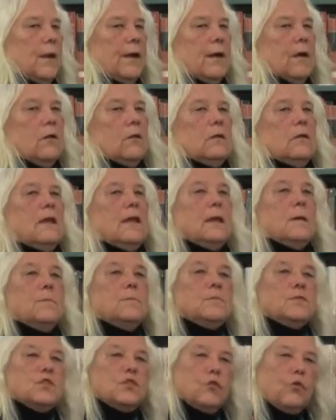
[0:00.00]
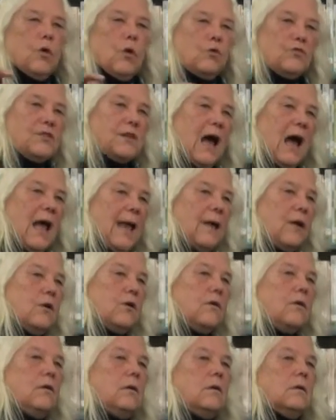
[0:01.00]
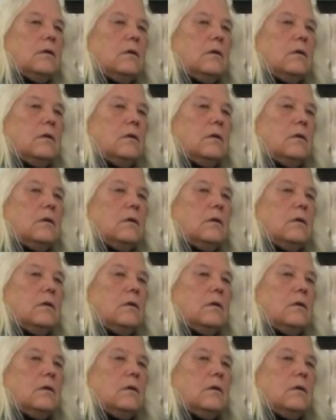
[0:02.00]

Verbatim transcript: when our limbs grow tired